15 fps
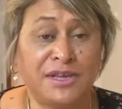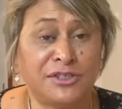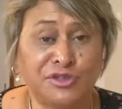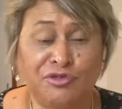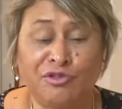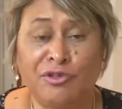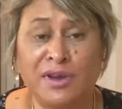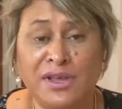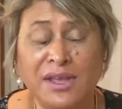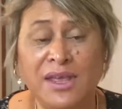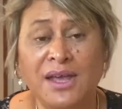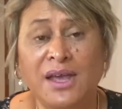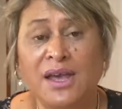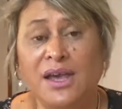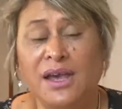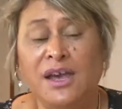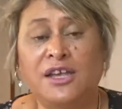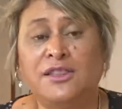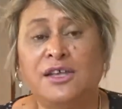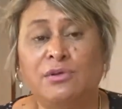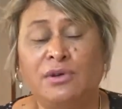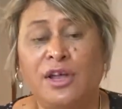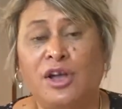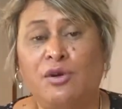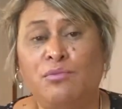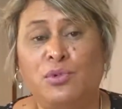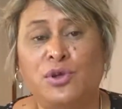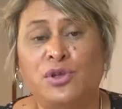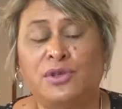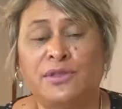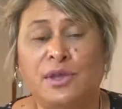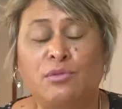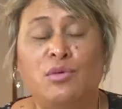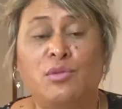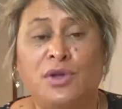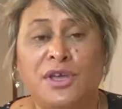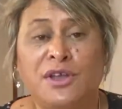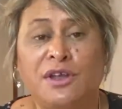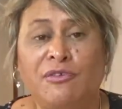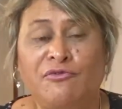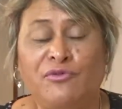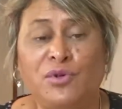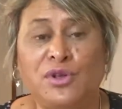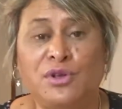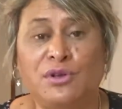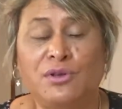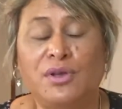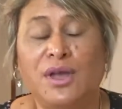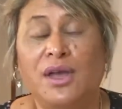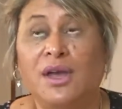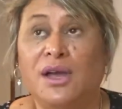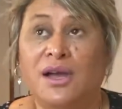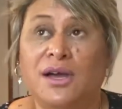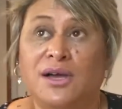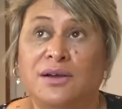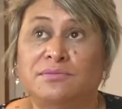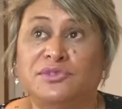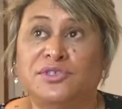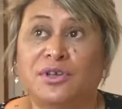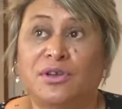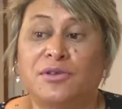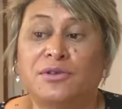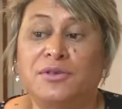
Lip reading: It's free, and that will help work it out for you. So